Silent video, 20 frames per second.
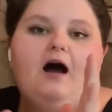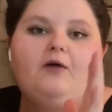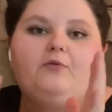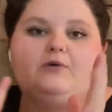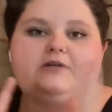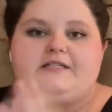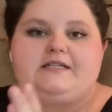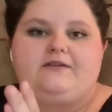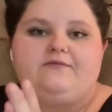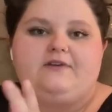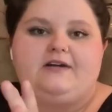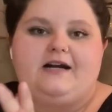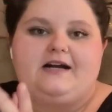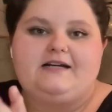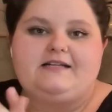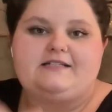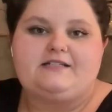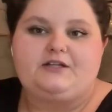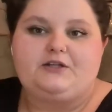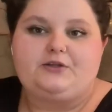I want to give you
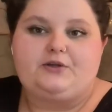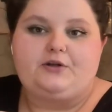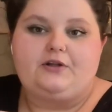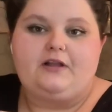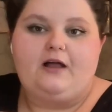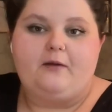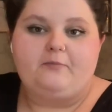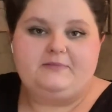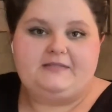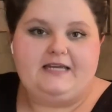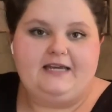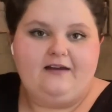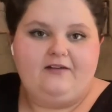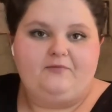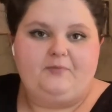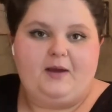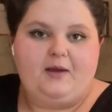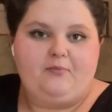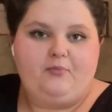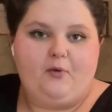guys a little update of
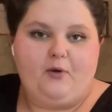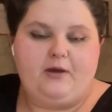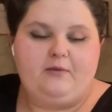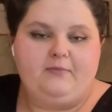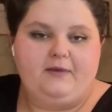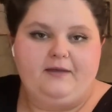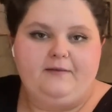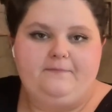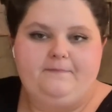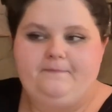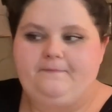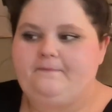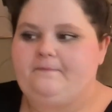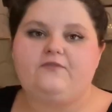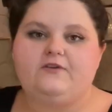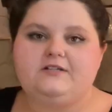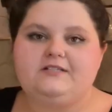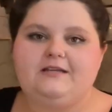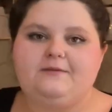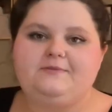my appointment.
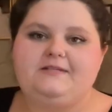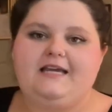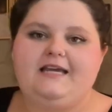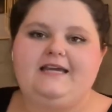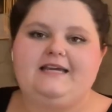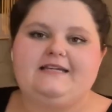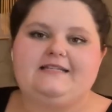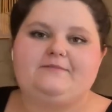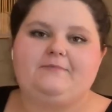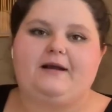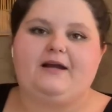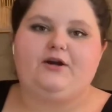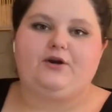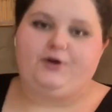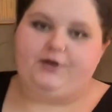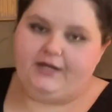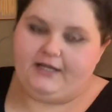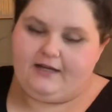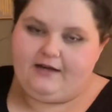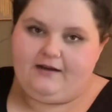First update is my
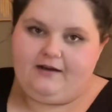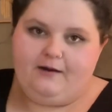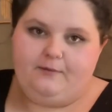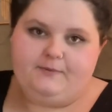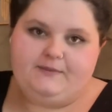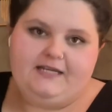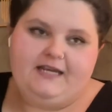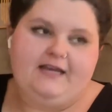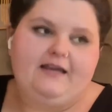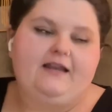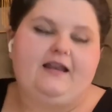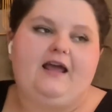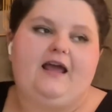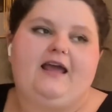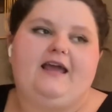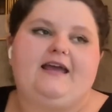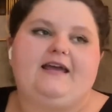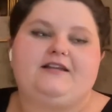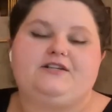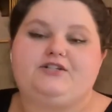hernia update
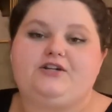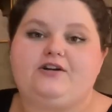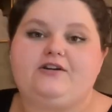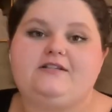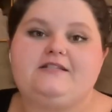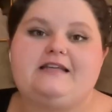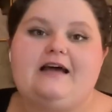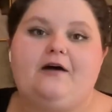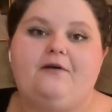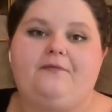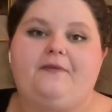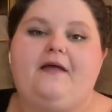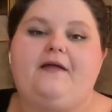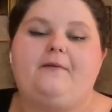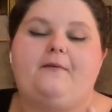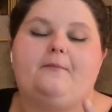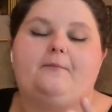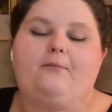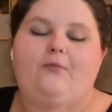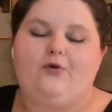and turns out
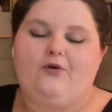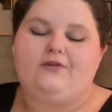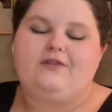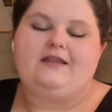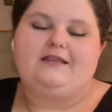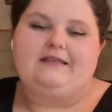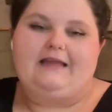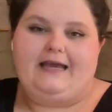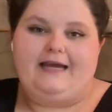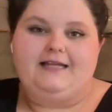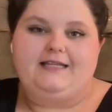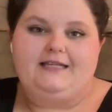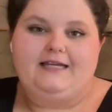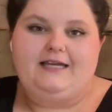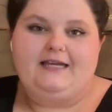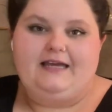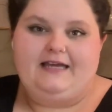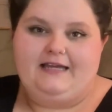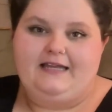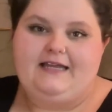that more than
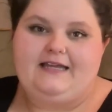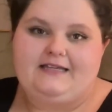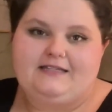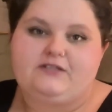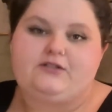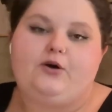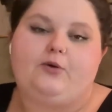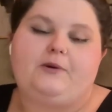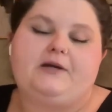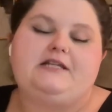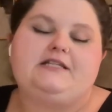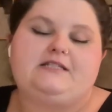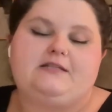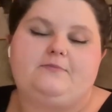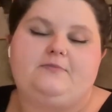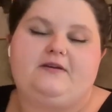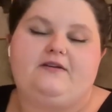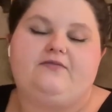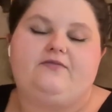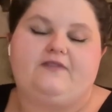likely it is going to
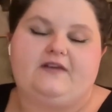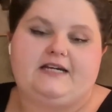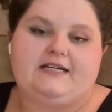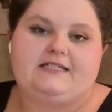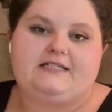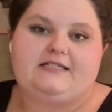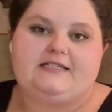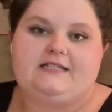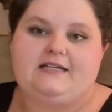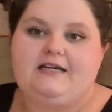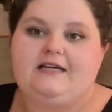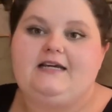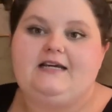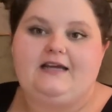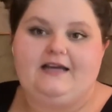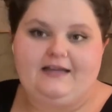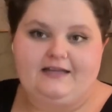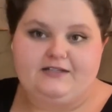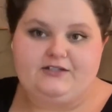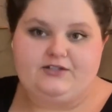be fixed in